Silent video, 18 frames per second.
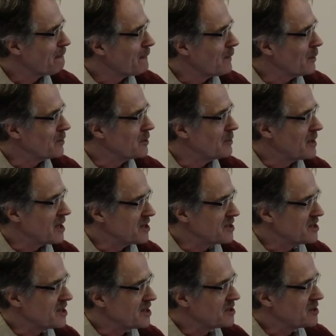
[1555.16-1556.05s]
on the
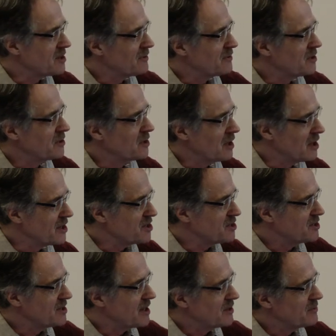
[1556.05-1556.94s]
basis of the
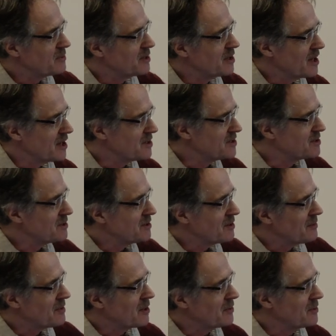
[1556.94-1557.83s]
knowledge that we get
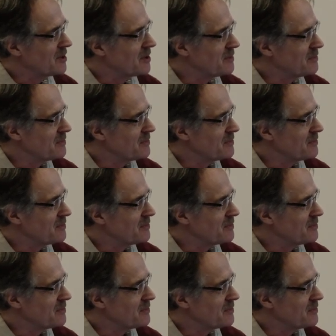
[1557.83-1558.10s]
about